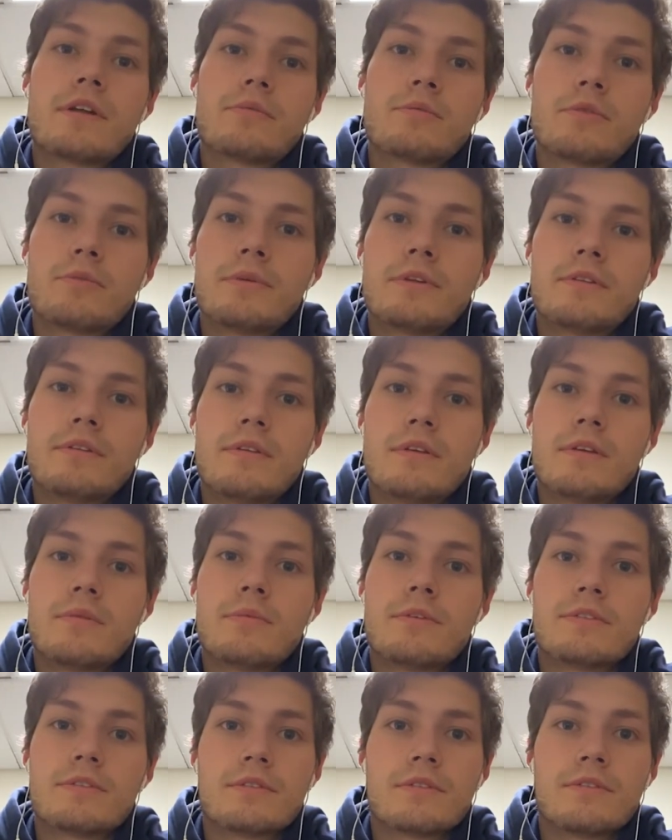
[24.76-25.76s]
MLB
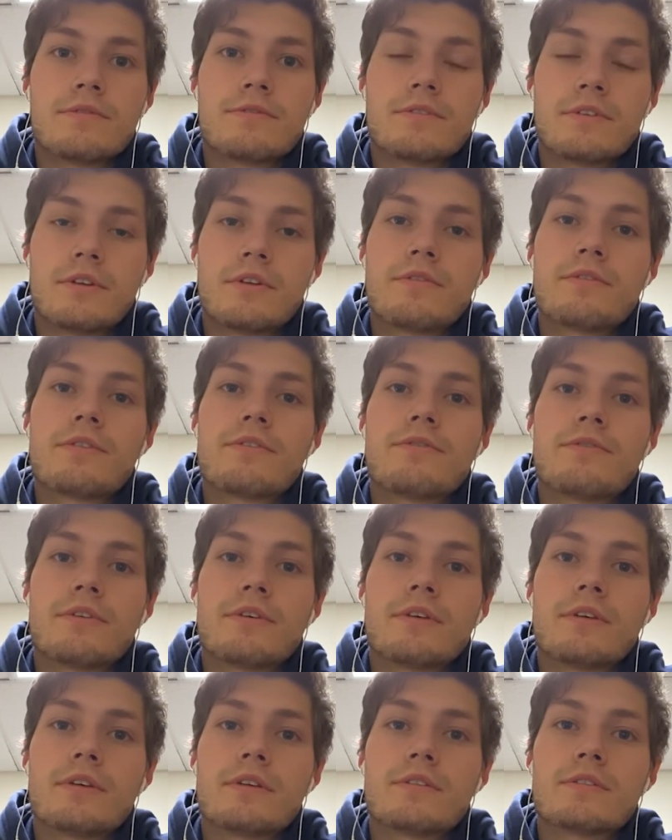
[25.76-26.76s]
team is the Philadelphia
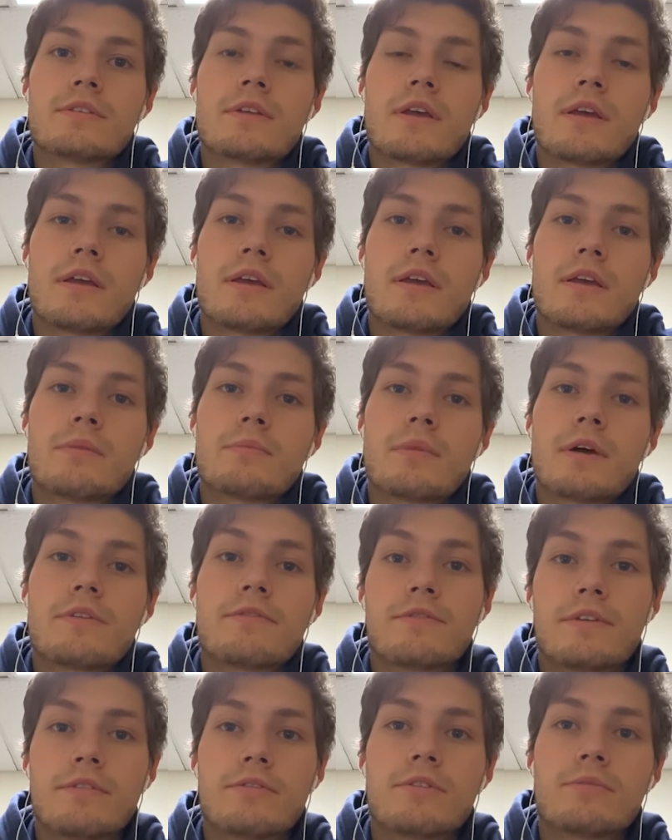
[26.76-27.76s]
Phillies, and
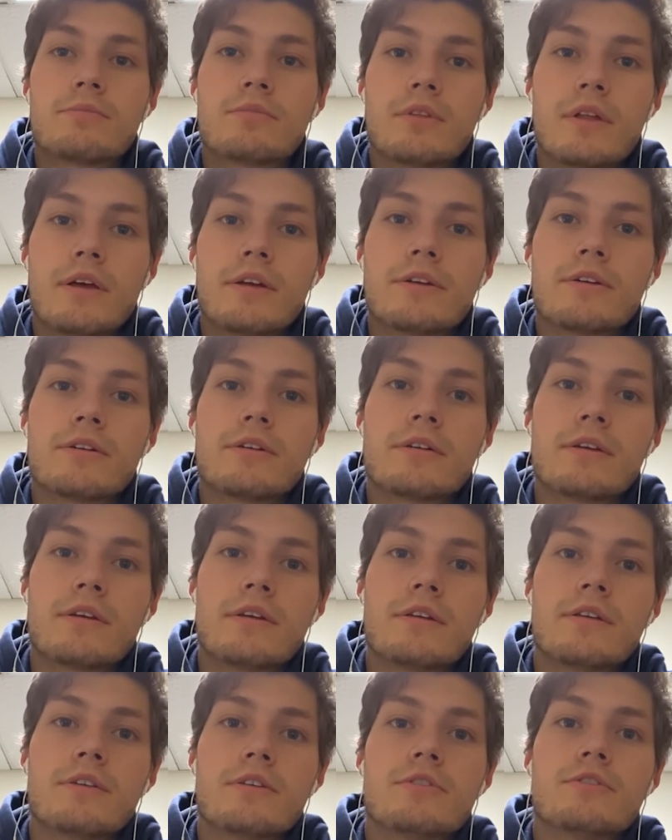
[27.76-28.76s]
my favorite player
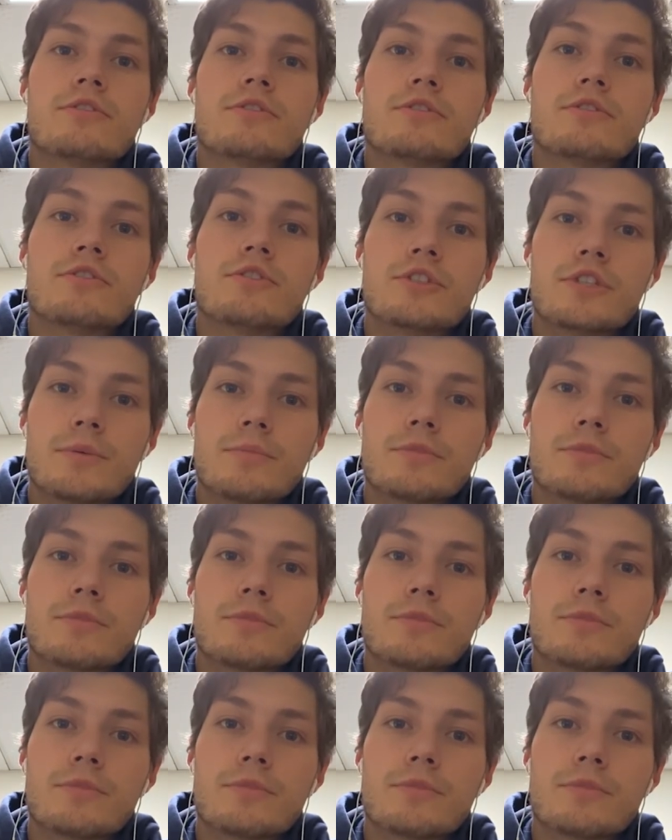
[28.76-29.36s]
is Jim